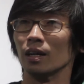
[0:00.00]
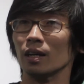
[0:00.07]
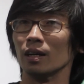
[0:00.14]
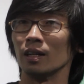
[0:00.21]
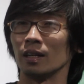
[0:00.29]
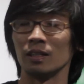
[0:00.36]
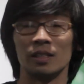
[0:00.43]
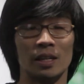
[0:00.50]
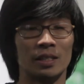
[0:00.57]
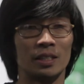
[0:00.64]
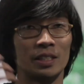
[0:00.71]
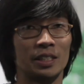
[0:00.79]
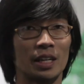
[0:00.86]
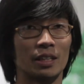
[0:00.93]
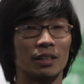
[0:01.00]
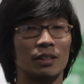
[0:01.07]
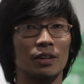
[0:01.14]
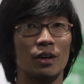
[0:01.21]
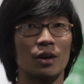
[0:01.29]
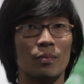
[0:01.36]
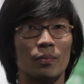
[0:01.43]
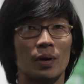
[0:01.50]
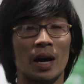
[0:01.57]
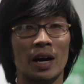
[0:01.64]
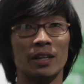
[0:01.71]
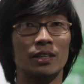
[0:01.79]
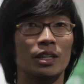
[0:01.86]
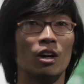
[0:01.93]
I guess a set
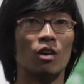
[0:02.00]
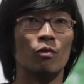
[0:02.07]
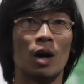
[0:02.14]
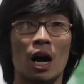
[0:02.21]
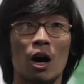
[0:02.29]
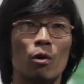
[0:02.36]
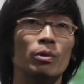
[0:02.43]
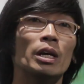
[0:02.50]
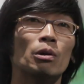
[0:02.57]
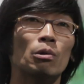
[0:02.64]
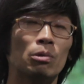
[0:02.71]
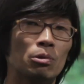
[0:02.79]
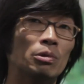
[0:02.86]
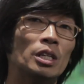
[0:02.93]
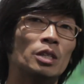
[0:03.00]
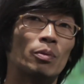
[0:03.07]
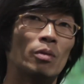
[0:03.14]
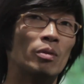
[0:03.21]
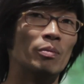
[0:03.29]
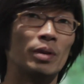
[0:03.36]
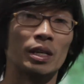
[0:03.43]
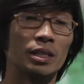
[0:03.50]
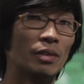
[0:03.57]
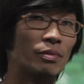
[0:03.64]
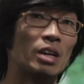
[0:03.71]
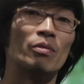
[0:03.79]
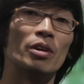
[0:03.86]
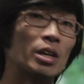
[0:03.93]
idea of how they could do this problem, because they've
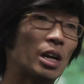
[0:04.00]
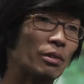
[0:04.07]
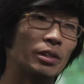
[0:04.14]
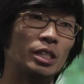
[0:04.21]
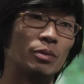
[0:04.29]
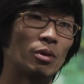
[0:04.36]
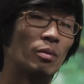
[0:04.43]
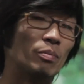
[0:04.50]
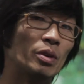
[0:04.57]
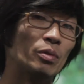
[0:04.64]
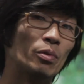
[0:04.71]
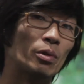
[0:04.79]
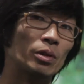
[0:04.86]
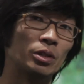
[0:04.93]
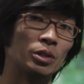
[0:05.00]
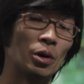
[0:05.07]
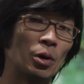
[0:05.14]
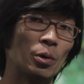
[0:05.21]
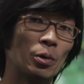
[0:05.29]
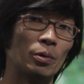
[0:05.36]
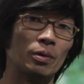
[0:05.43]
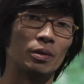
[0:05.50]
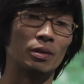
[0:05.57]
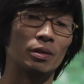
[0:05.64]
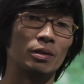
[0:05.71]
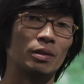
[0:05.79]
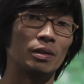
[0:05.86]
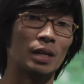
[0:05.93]
never encountered this problem before. So
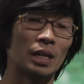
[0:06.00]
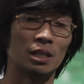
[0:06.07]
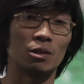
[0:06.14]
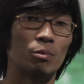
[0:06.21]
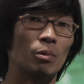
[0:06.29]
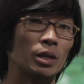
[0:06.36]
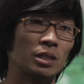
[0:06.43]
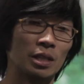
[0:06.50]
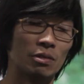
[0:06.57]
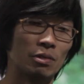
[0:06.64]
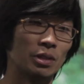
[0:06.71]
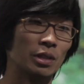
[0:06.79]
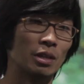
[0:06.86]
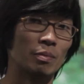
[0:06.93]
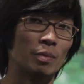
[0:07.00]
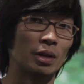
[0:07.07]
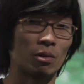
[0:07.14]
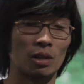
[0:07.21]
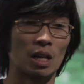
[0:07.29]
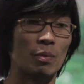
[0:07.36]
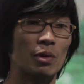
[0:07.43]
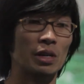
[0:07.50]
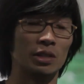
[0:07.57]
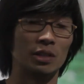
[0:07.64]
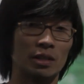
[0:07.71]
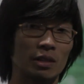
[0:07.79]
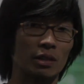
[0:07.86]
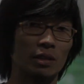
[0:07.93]
that's what's interesting about collaboration, I
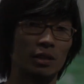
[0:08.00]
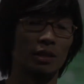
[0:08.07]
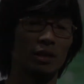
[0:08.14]
think.